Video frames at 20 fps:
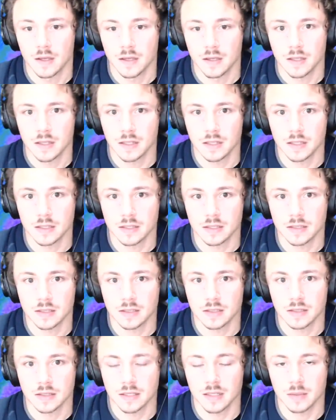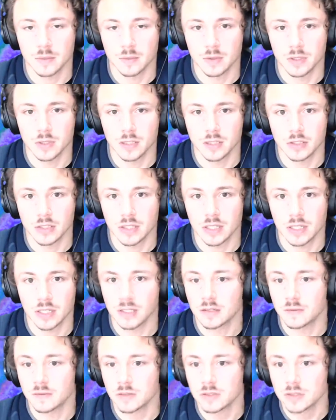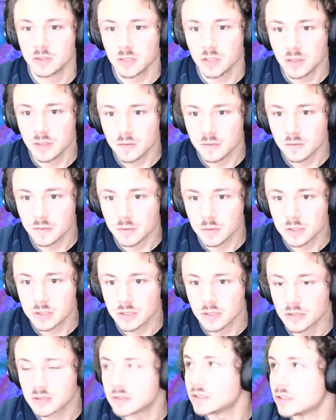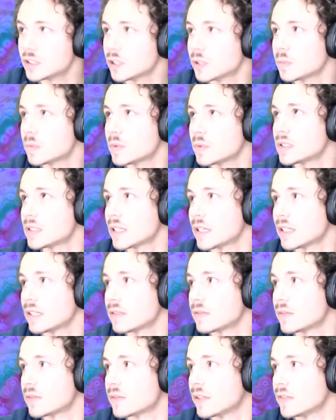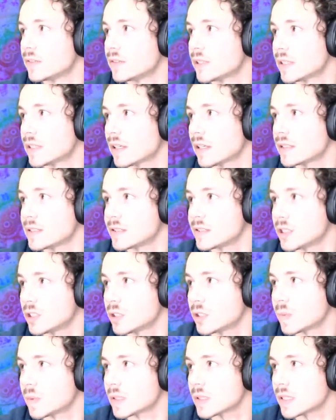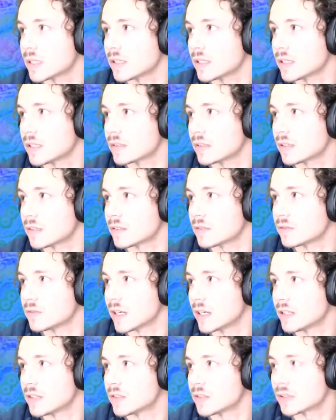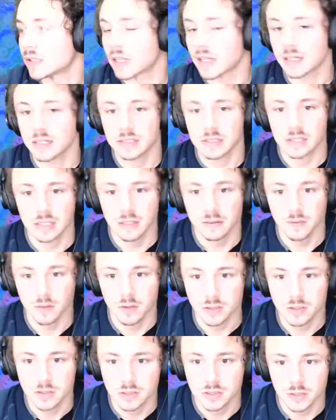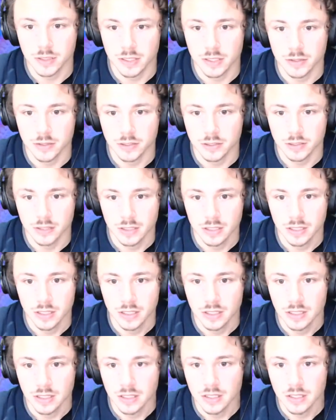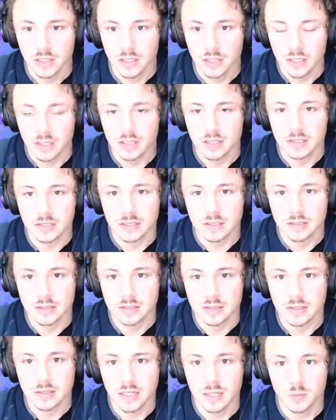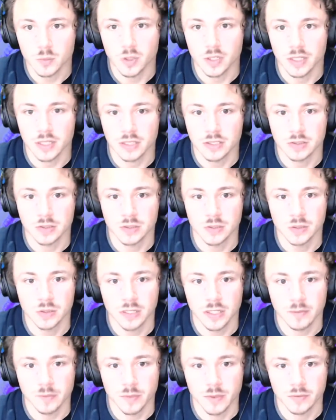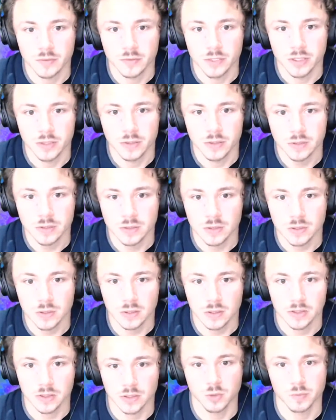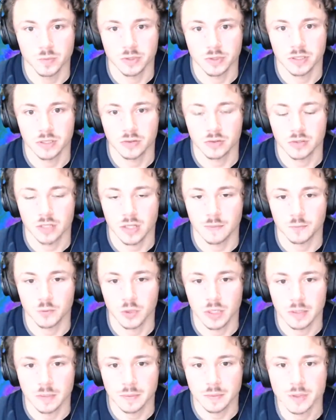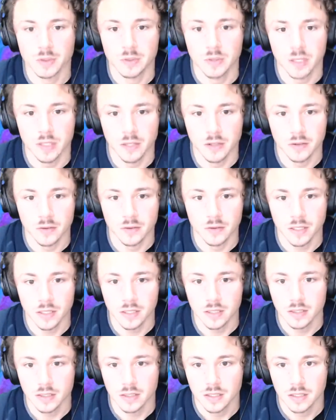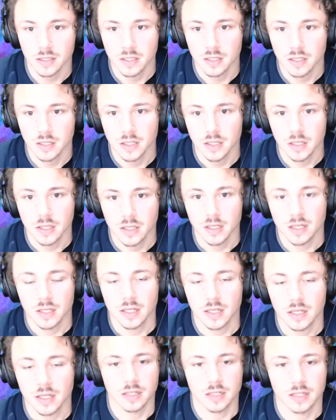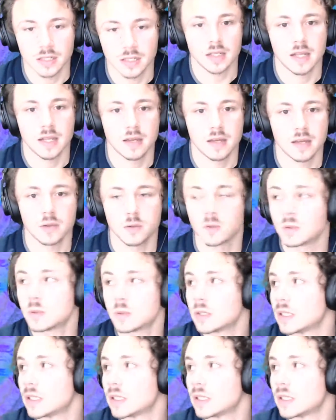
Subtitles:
and then we're going to check. First off, we're still at 0% rendering lag, 0% rendering lag and stuff. Also, our network issues have been reduced, only 2% drop frames due to Ethernet. And now,